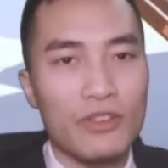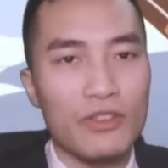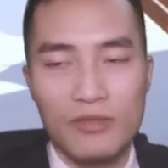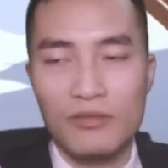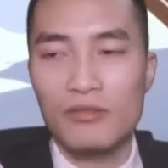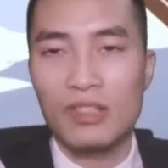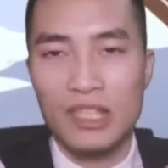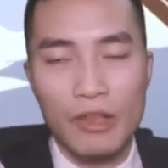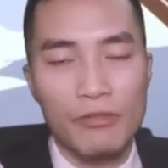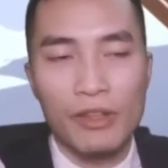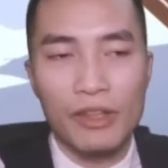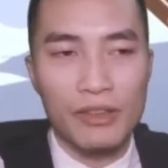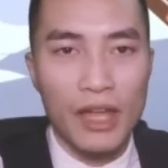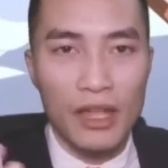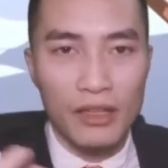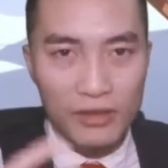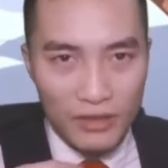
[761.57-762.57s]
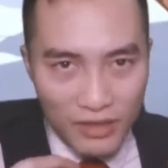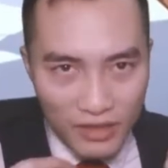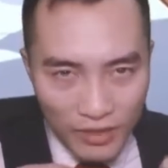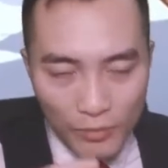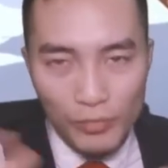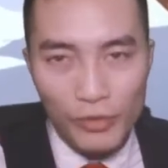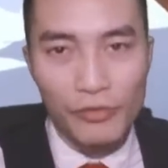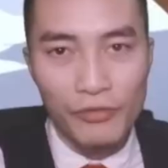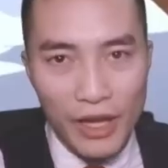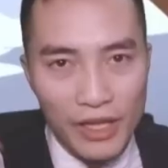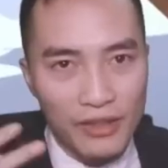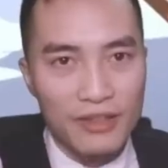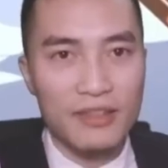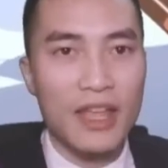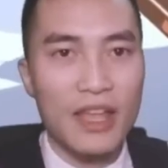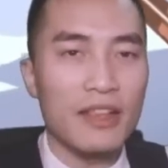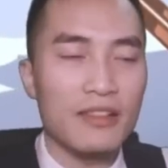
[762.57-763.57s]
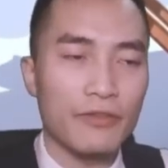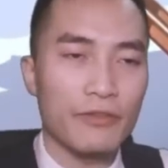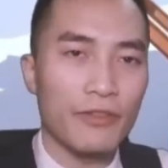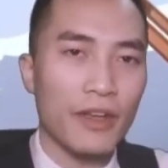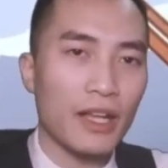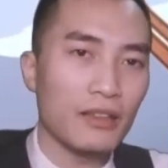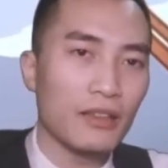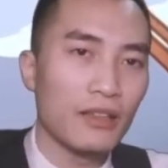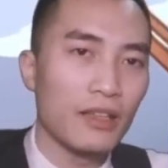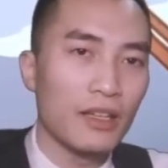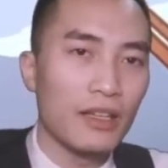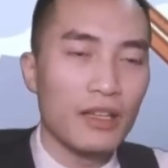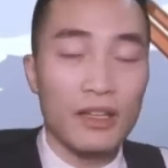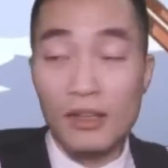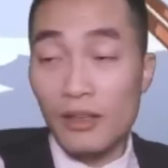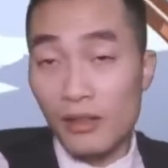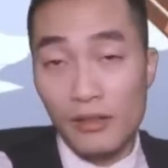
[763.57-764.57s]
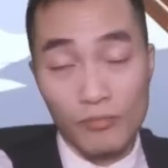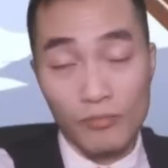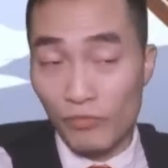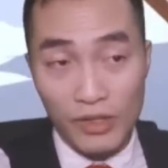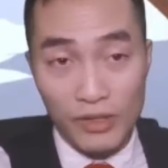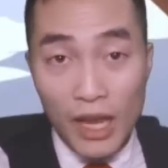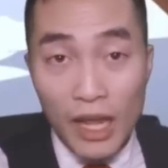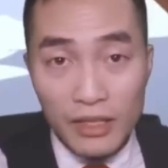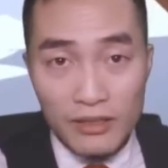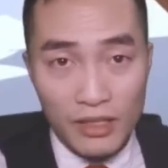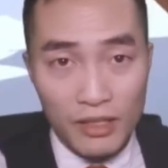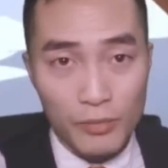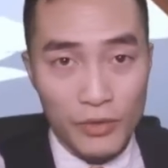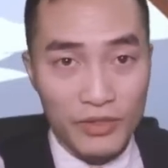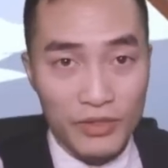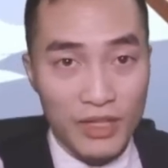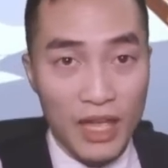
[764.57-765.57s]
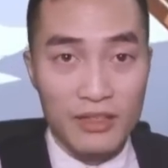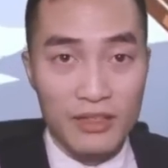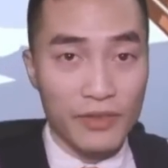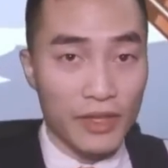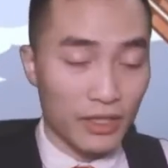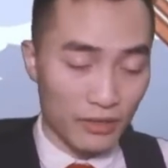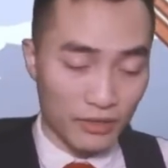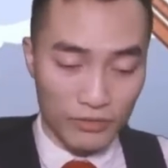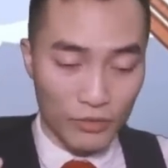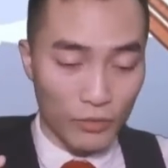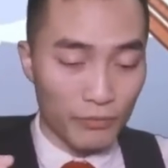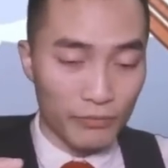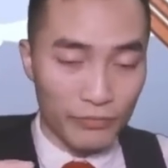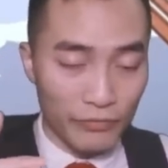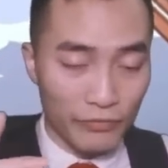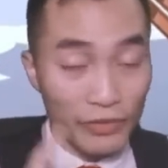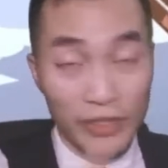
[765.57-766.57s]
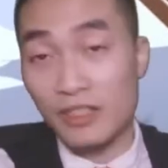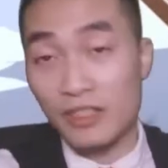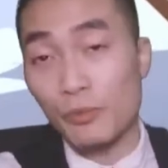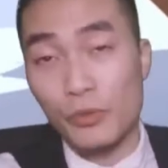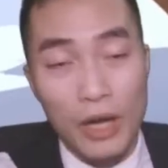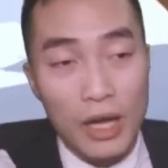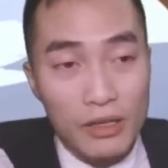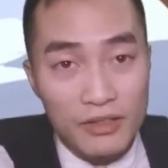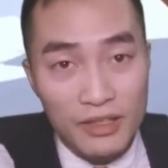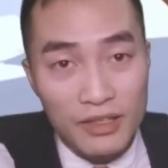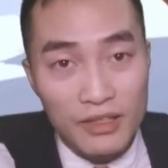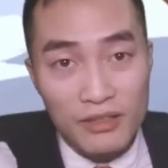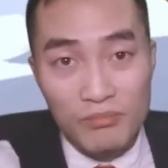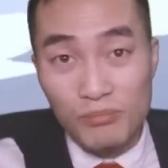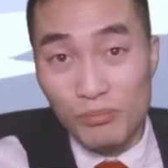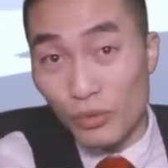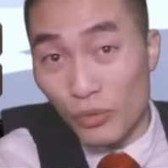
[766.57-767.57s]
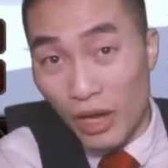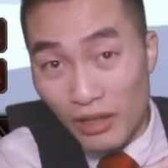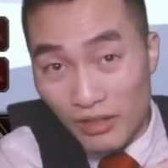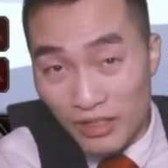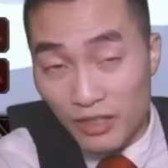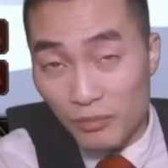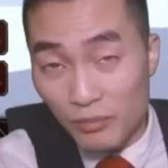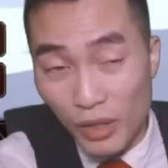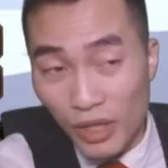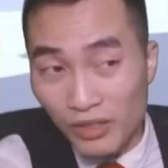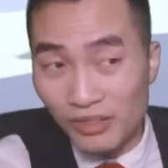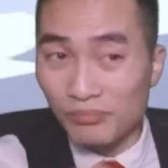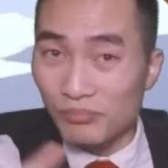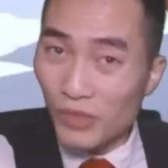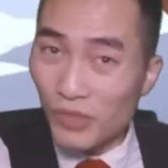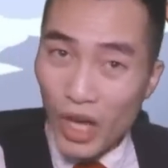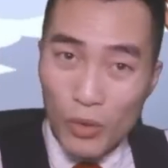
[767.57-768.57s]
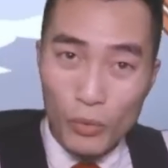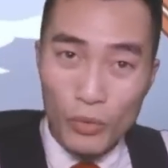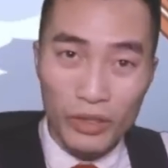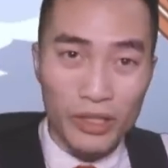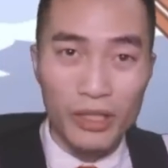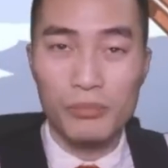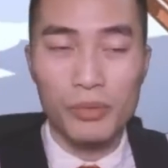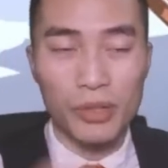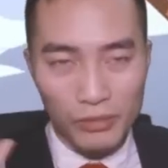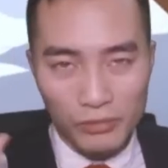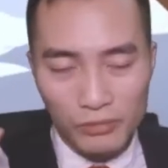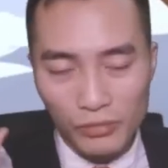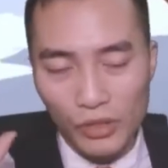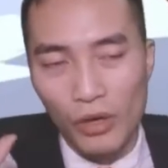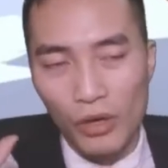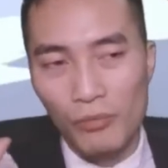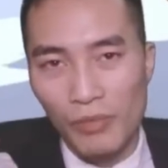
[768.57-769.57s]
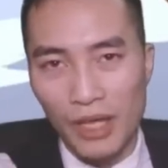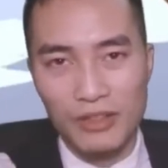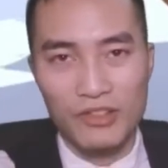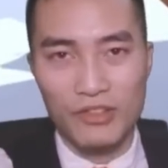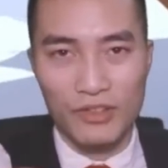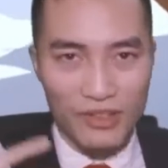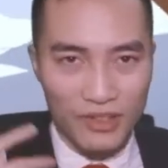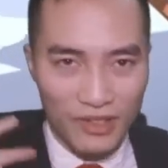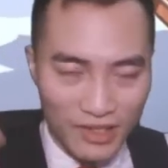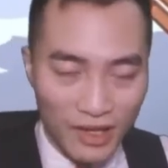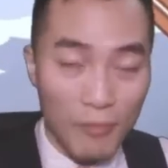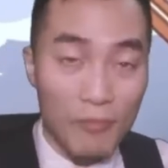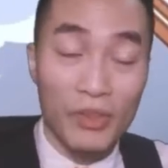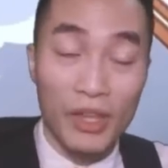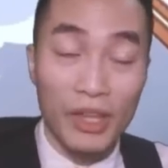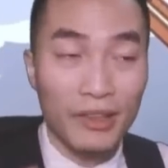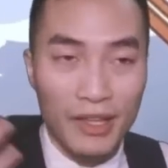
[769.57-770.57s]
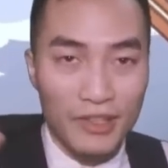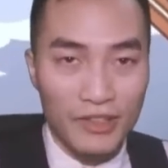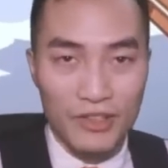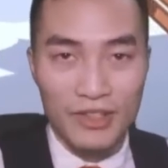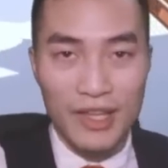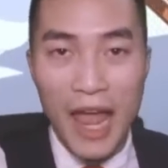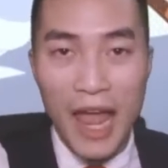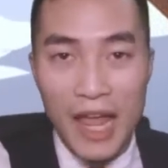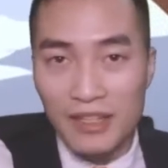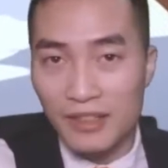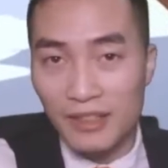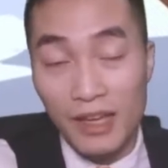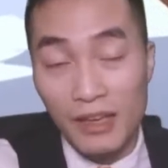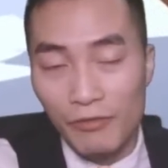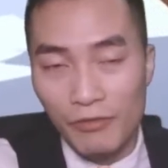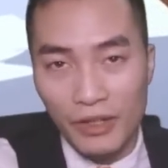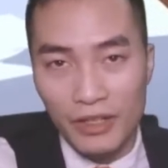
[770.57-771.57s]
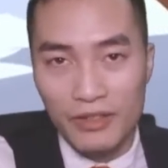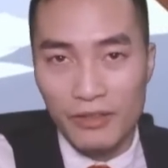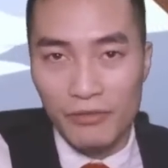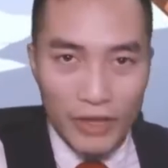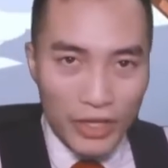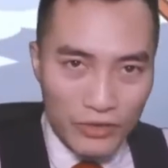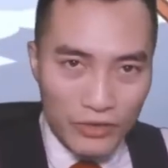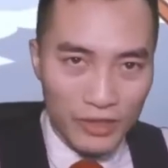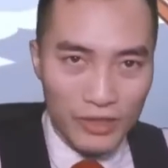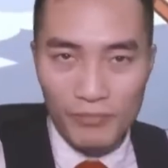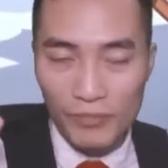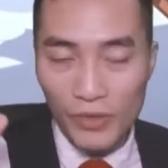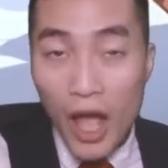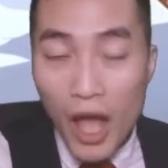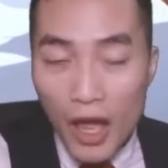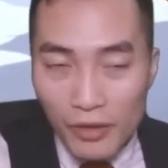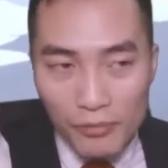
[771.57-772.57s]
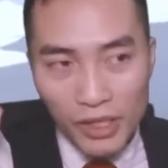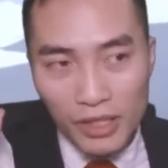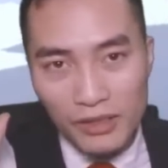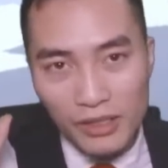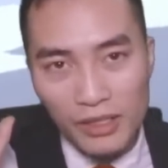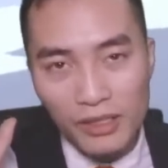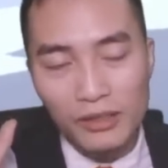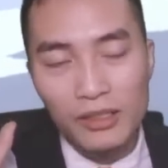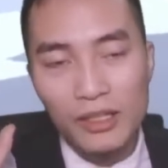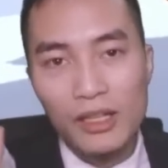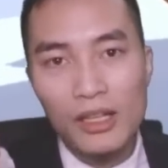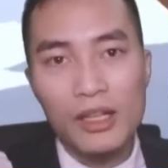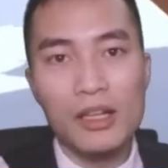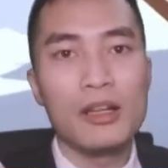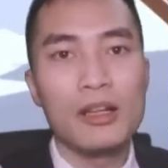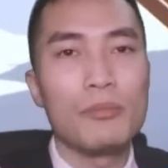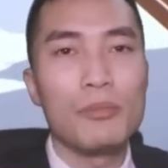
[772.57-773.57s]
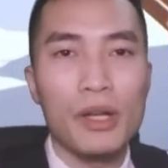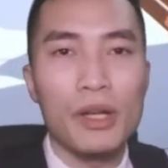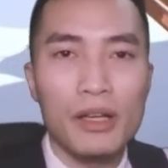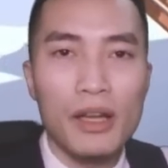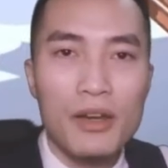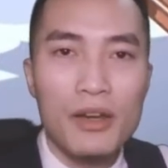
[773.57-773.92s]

stuff like that. Simplify the status effect. The next thing about status effect is, fix the paralysis. Paralysis is bugged, not working, but, that's just something that just has to get fixed eventually. Not a big deal. But another